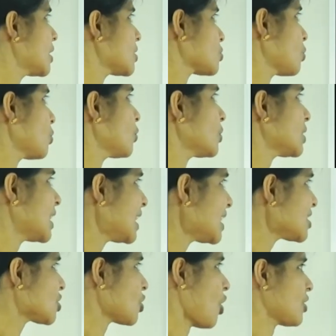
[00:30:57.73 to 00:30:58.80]
So,
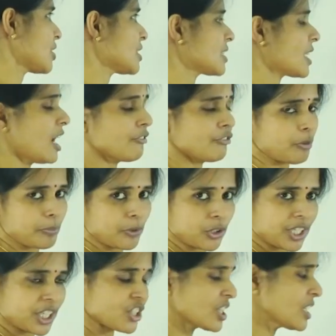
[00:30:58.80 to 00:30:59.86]
these thorns are for
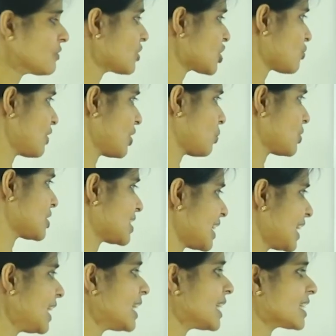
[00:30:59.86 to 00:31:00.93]
protection, which we could
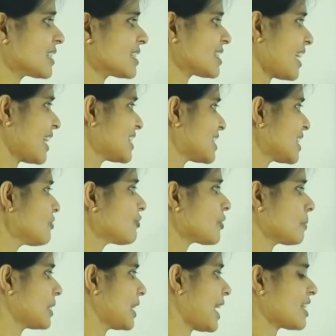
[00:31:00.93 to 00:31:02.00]
see it is rising
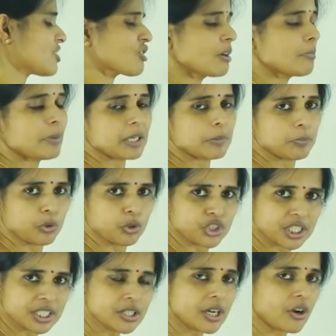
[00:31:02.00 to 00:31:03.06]
from the lateral bud
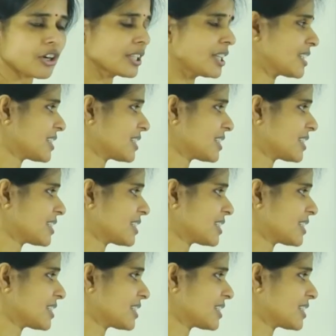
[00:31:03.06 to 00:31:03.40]
portion on the